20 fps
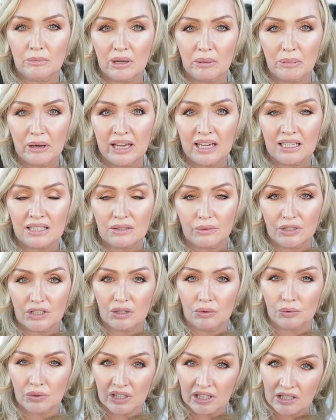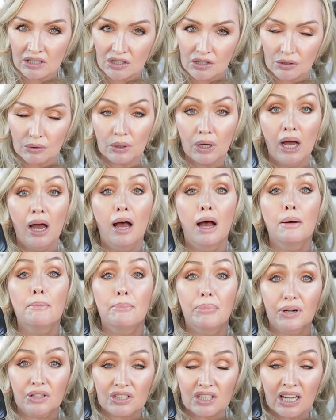my bag, so I don't need to.
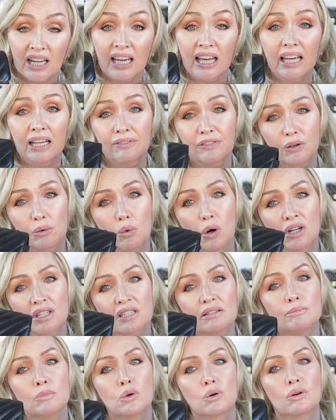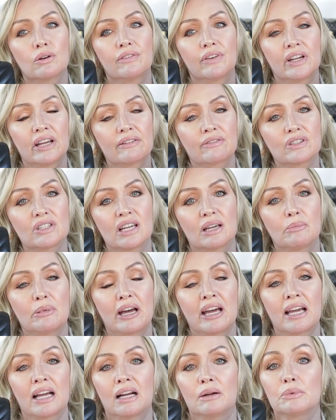But if you want a more of an everyday
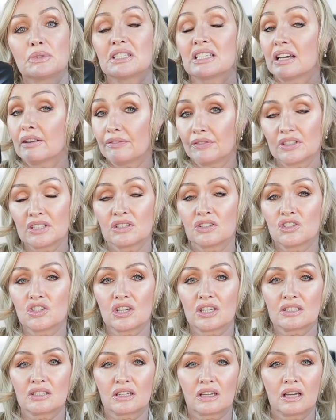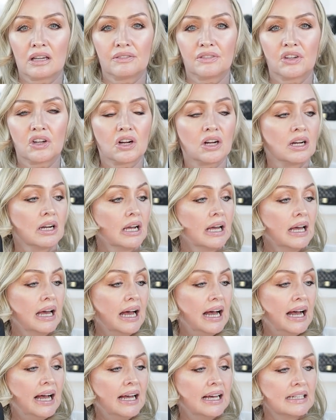bag, I would definitely suggest the caviar.
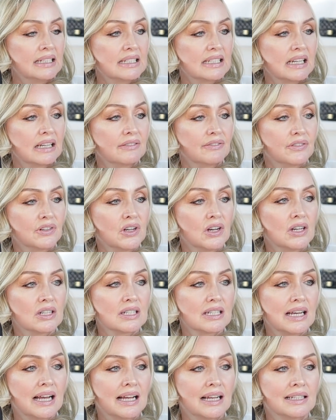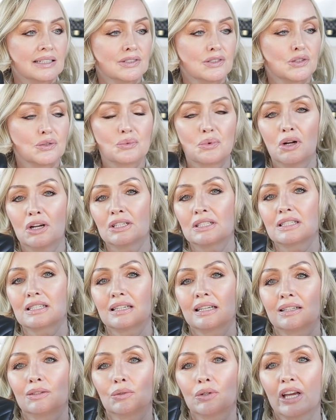And if not, and you want
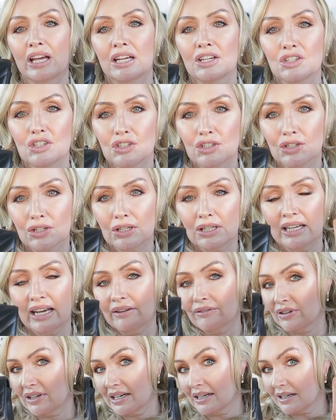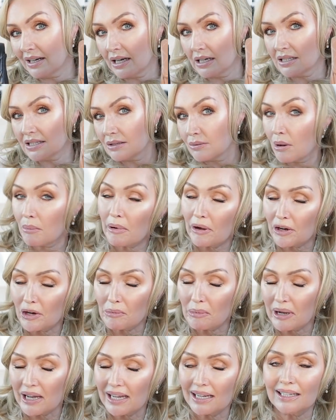an occasional, every now and again, to swap out
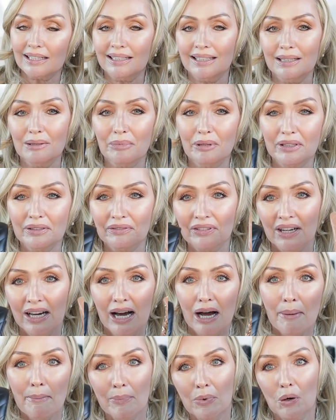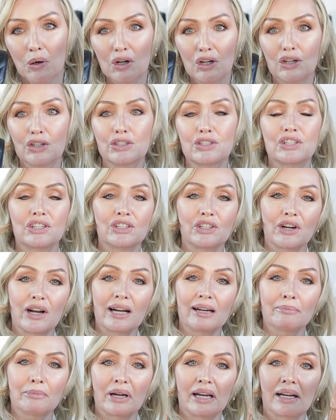your bag and a little bit of more looks in your
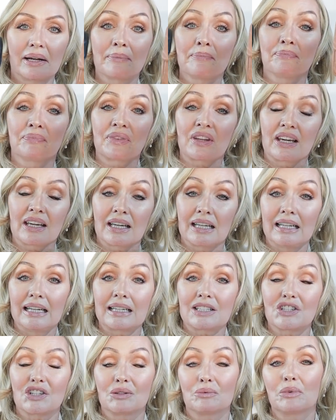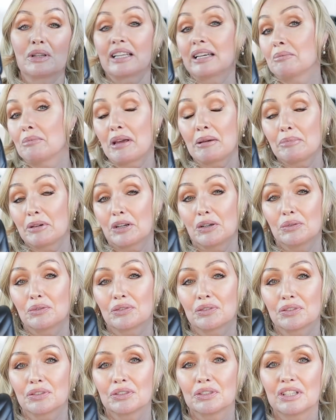handbag collection, well then maybe go
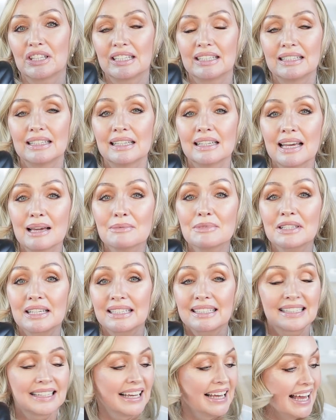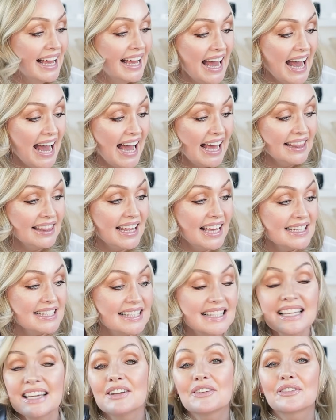for the lambskin. And
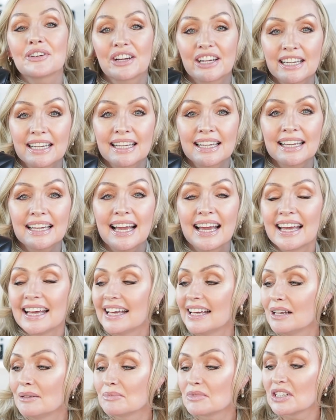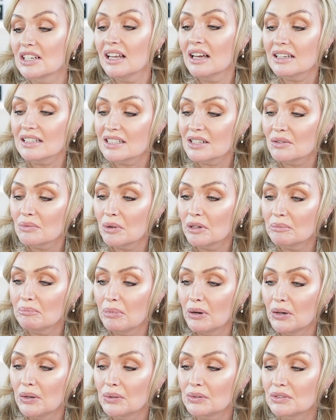that's it really. Delighted with
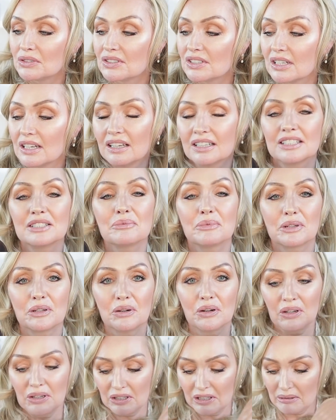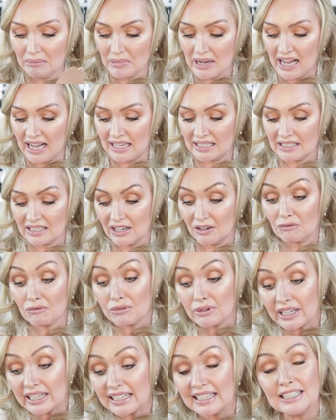both, delighted with all of them, and I
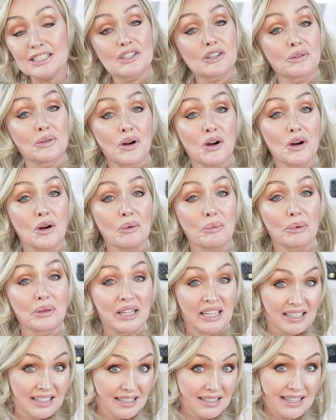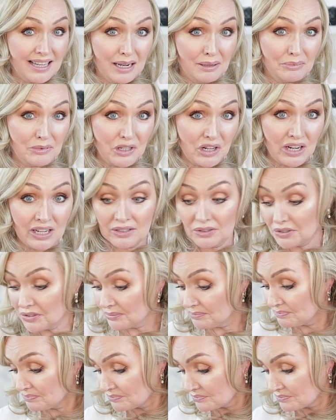really do hope that has helped you out.